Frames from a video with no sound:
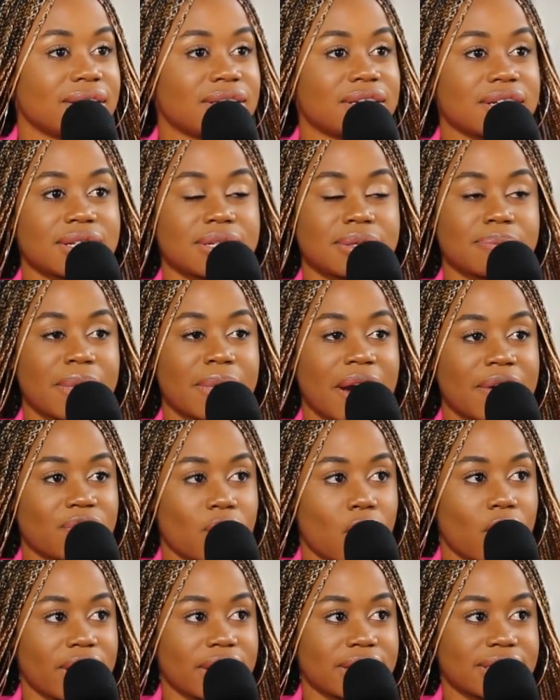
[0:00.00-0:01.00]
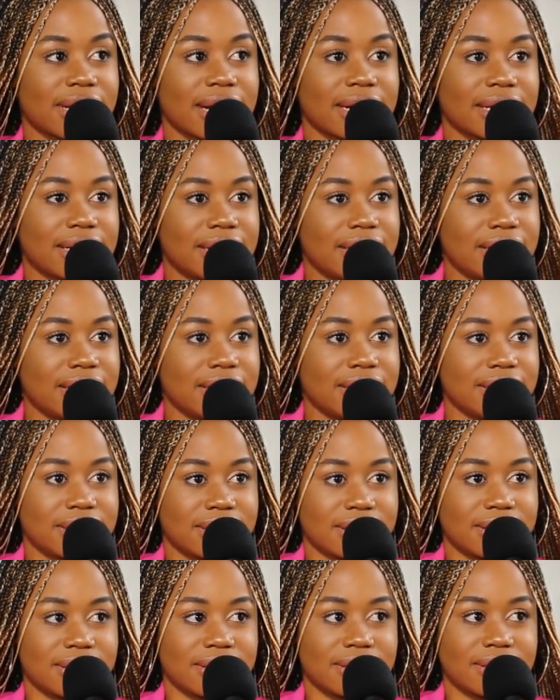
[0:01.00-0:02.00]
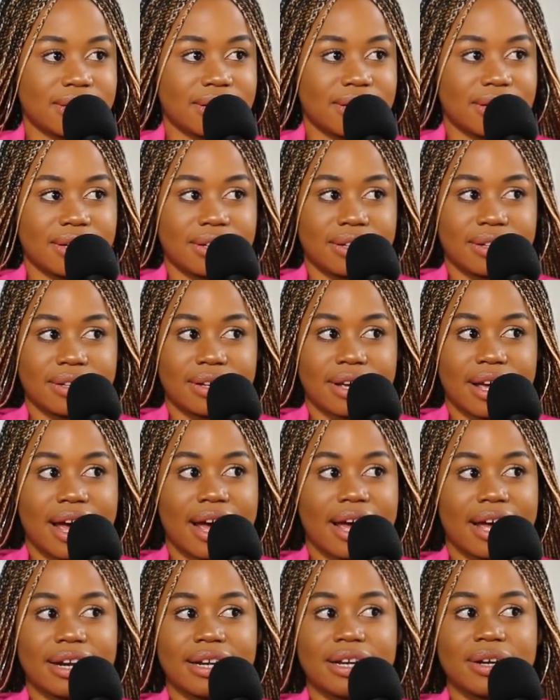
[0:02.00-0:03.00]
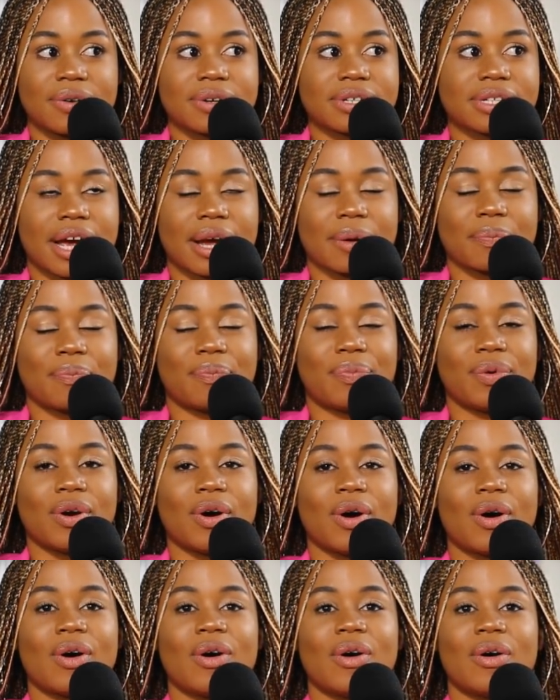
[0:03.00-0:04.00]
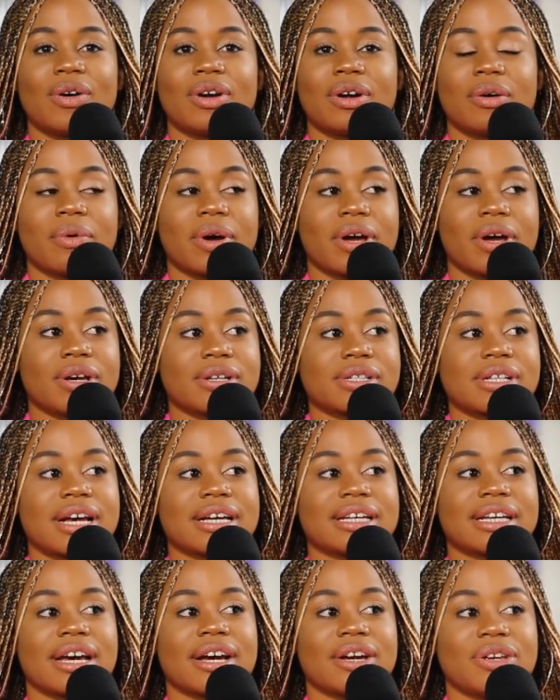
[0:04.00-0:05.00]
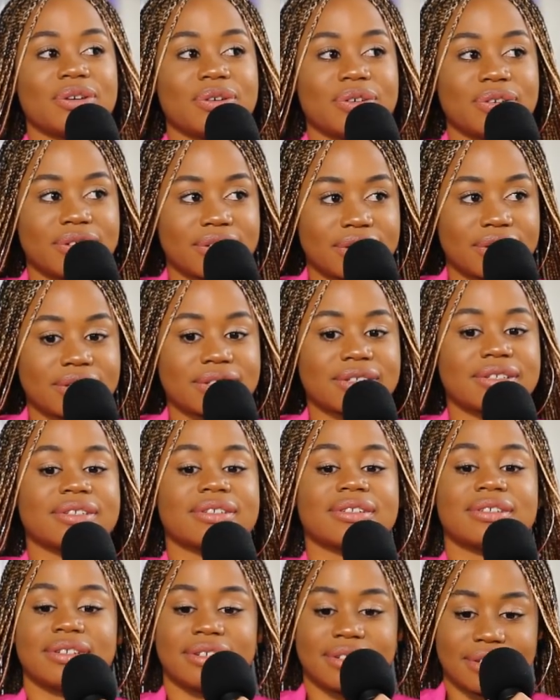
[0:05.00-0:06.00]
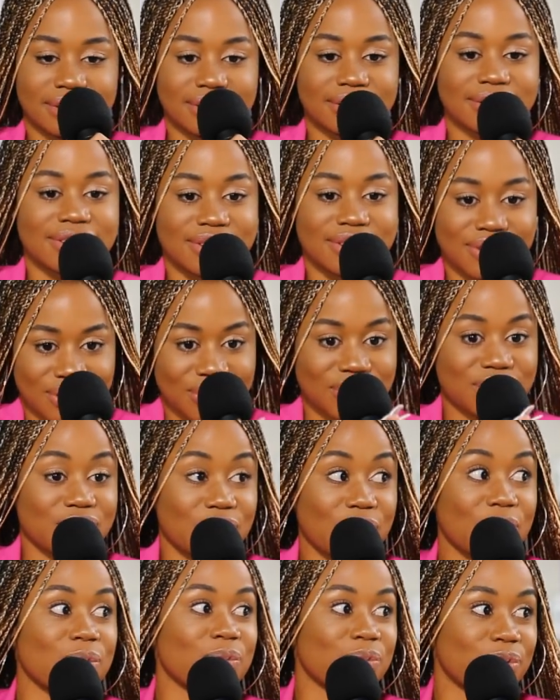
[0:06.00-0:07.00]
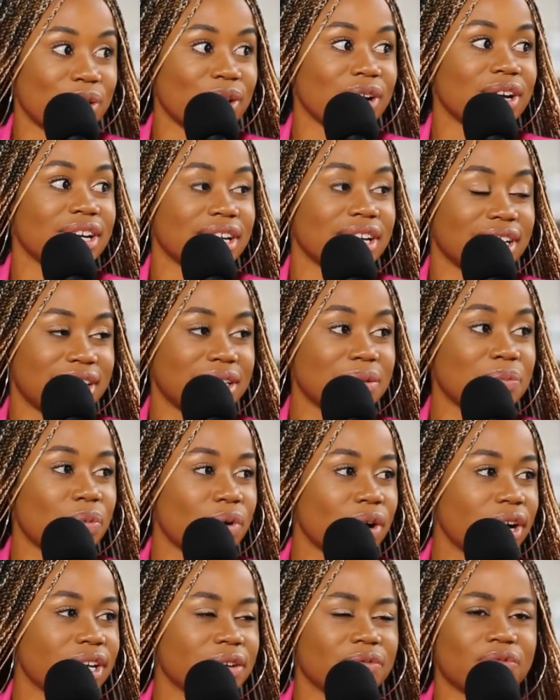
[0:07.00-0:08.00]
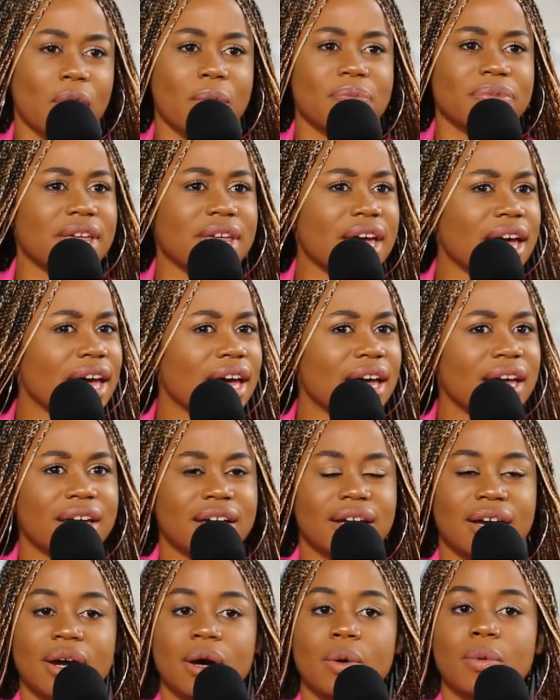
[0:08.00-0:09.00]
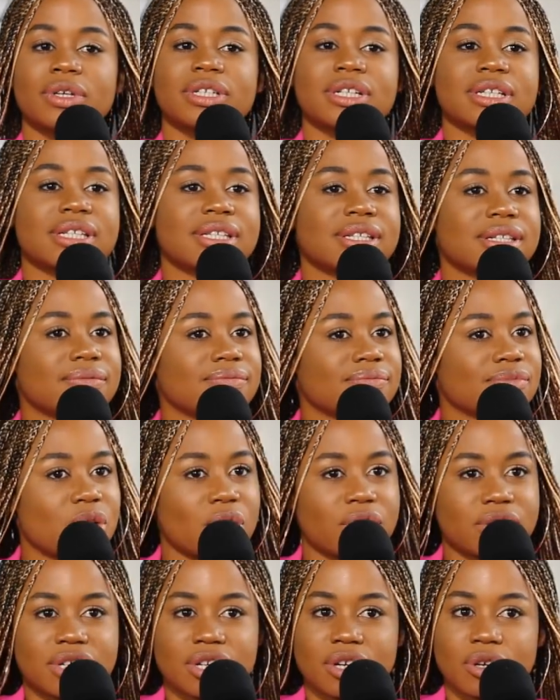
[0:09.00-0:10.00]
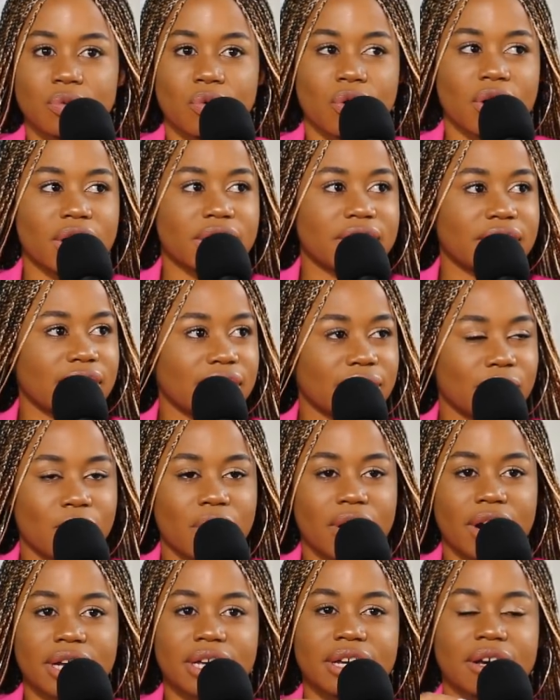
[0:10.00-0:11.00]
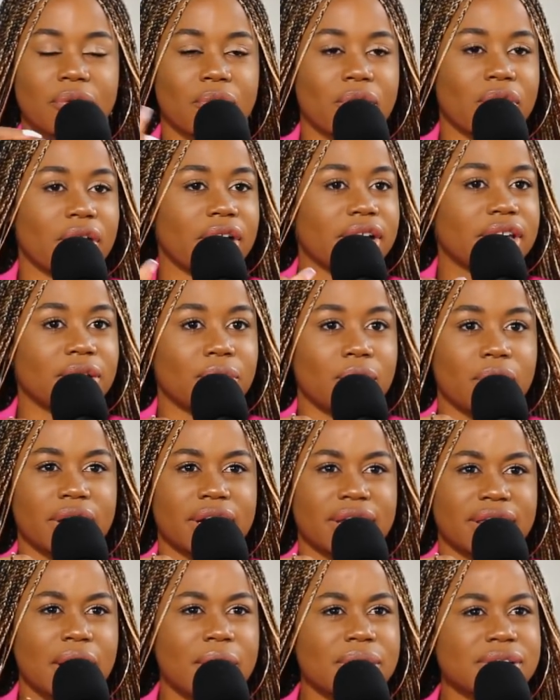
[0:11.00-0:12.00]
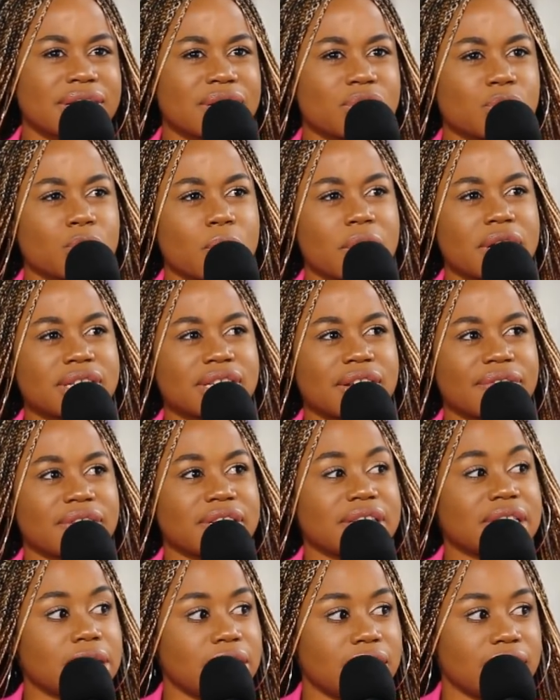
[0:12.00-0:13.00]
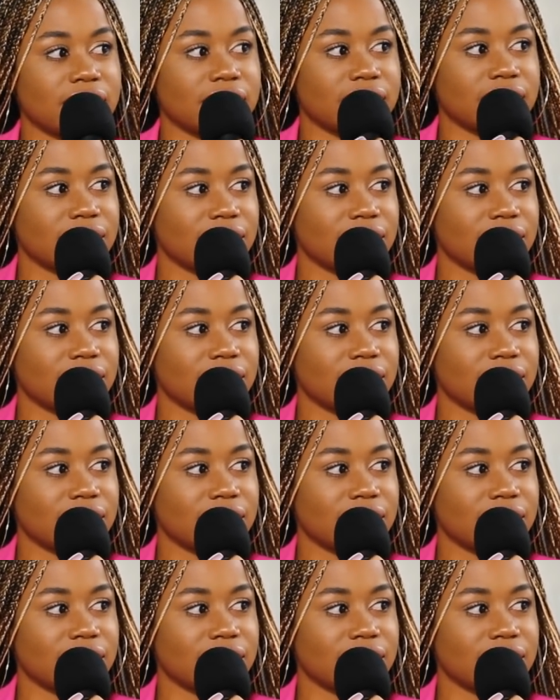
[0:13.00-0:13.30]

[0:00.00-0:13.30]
just my voice and keys. And he was like blown away. I was like, yeah, you're dope. We're going to keep working. From there, we just continued working. That was in 2017.